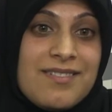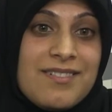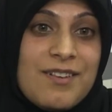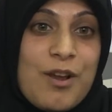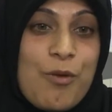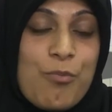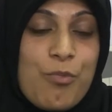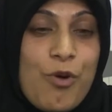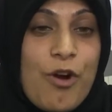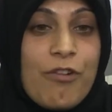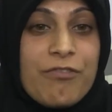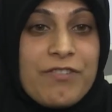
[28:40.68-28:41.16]

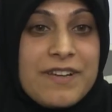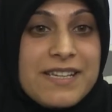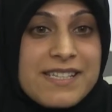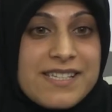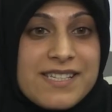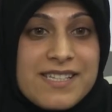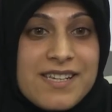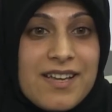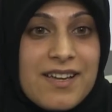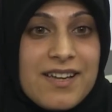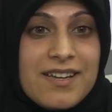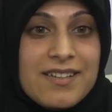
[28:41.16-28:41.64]
a
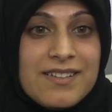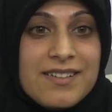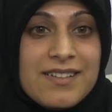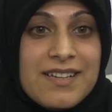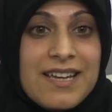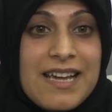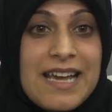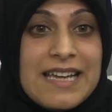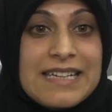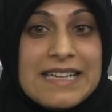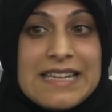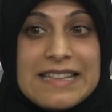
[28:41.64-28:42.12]
prophet's son,
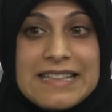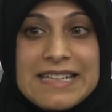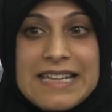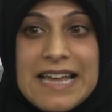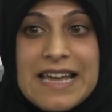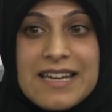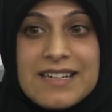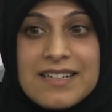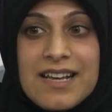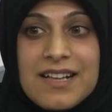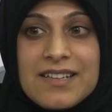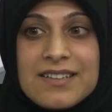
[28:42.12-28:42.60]
and in the
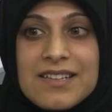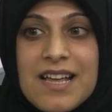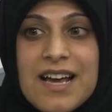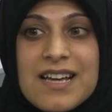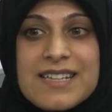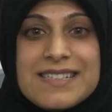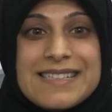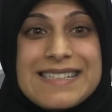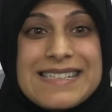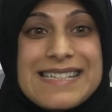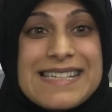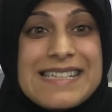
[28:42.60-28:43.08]
end
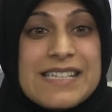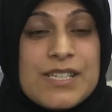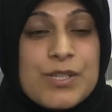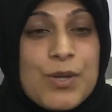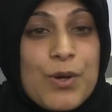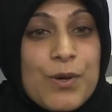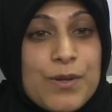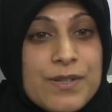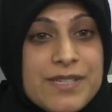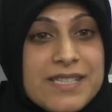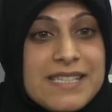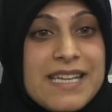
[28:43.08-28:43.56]
Allah
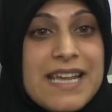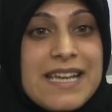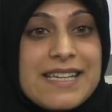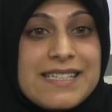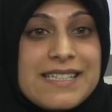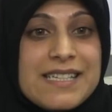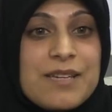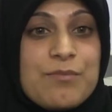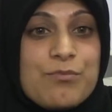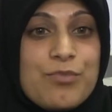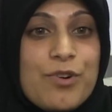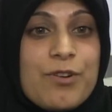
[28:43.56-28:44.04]

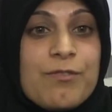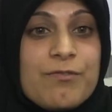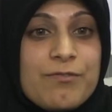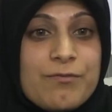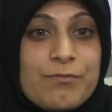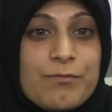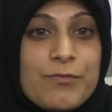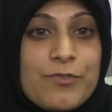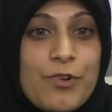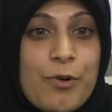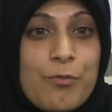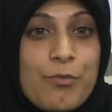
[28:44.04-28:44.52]
dissociates him
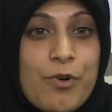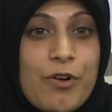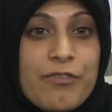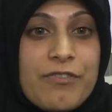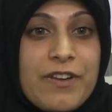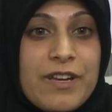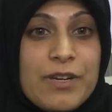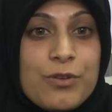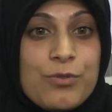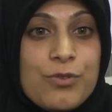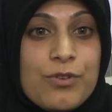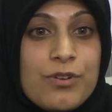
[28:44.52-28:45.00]
from
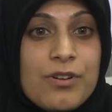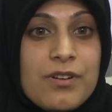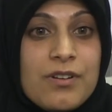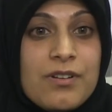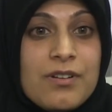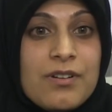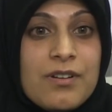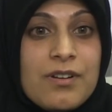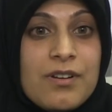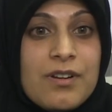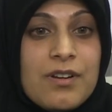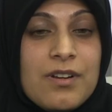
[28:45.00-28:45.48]
Prophet Nuh.
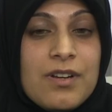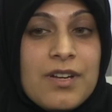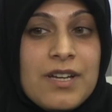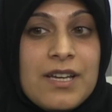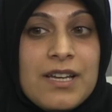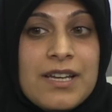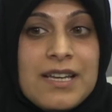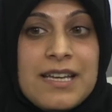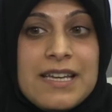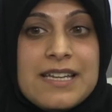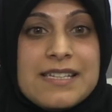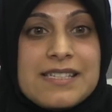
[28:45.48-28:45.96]

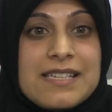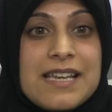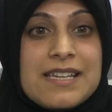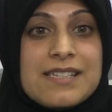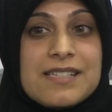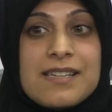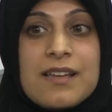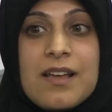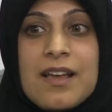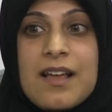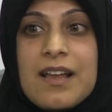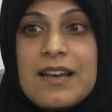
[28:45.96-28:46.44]
He
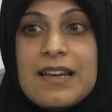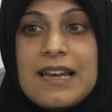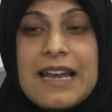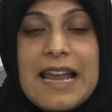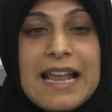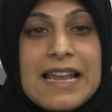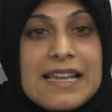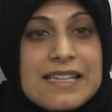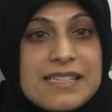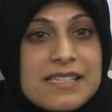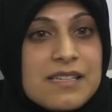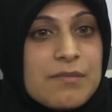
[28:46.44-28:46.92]
says,
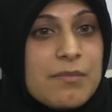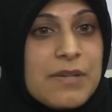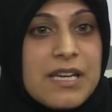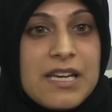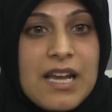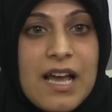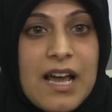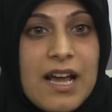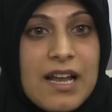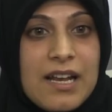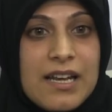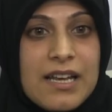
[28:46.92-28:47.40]
Laysa min
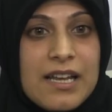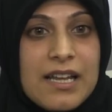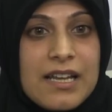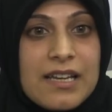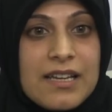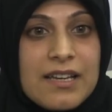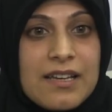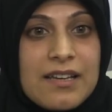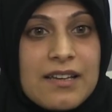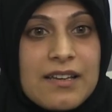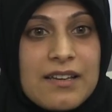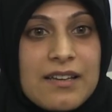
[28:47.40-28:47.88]

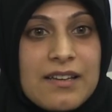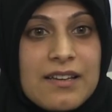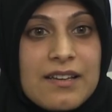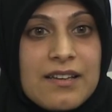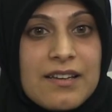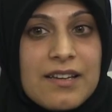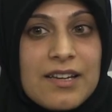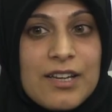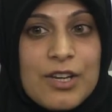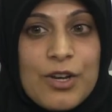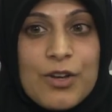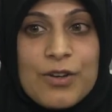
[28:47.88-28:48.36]
ahlik,
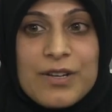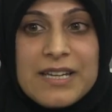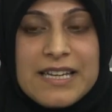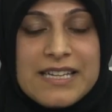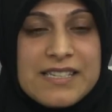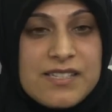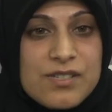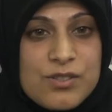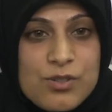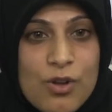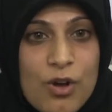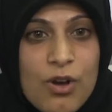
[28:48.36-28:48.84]
you know,
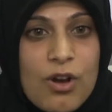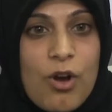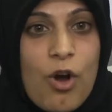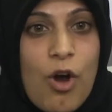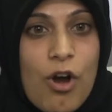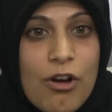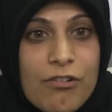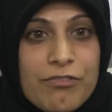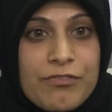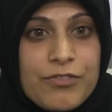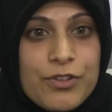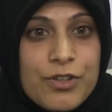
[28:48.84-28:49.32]
he's not
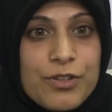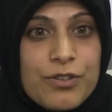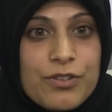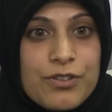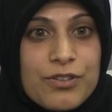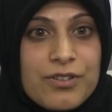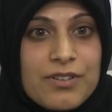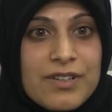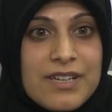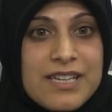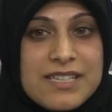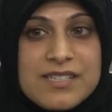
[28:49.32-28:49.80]
of
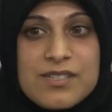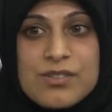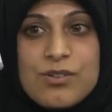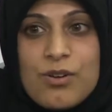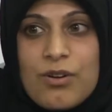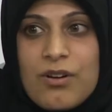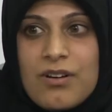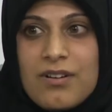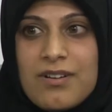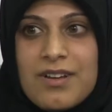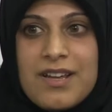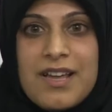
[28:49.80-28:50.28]
you. He's
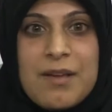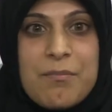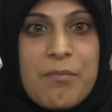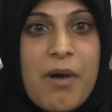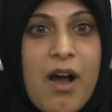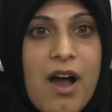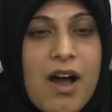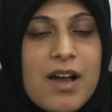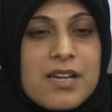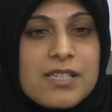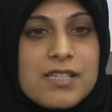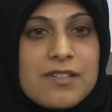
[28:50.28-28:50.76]
not
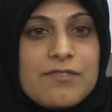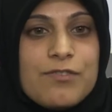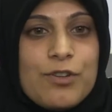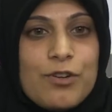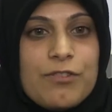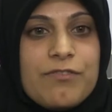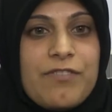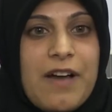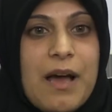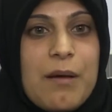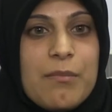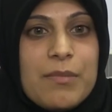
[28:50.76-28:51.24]
part of
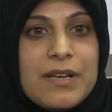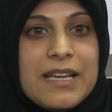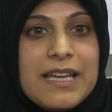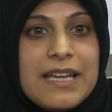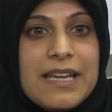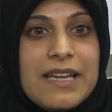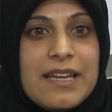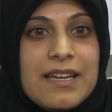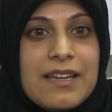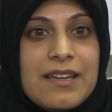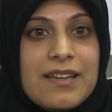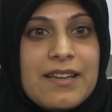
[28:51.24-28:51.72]
your
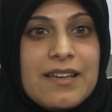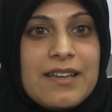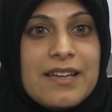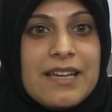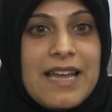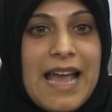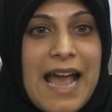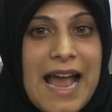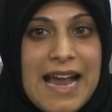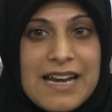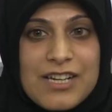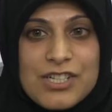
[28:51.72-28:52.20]
family.
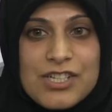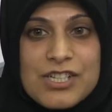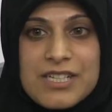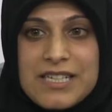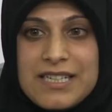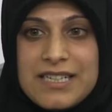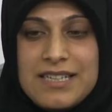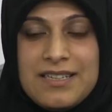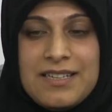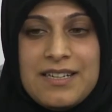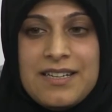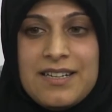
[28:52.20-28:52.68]
He
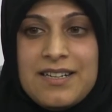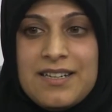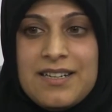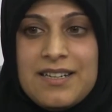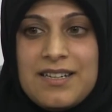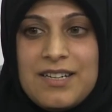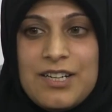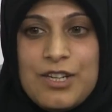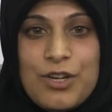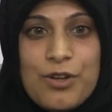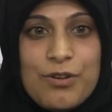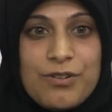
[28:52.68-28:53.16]
actually,
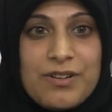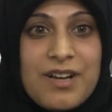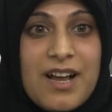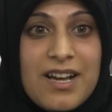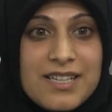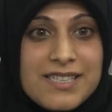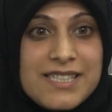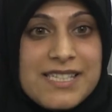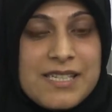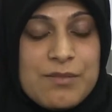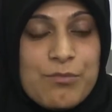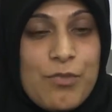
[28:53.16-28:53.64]
you know,
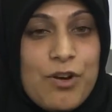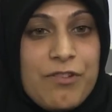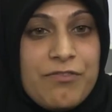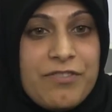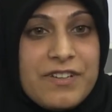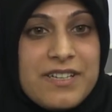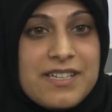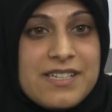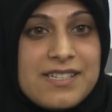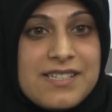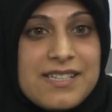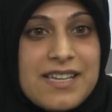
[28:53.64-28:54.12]
cuts him off
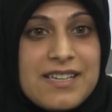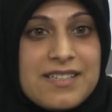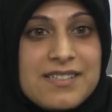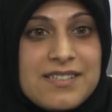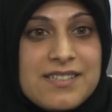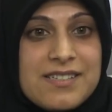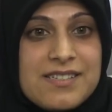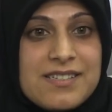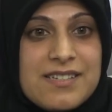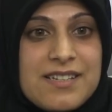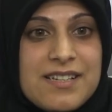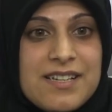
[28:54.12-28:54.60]
in a
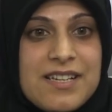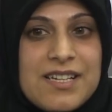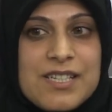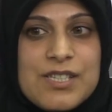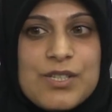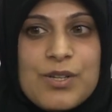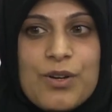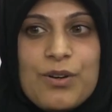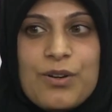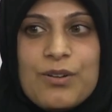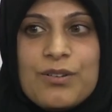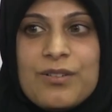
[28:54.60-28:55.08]
sense.
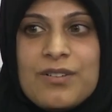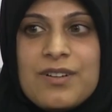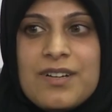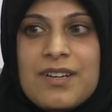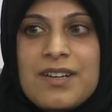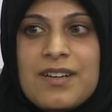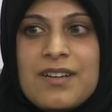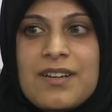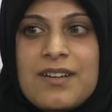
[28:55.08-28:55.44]
So,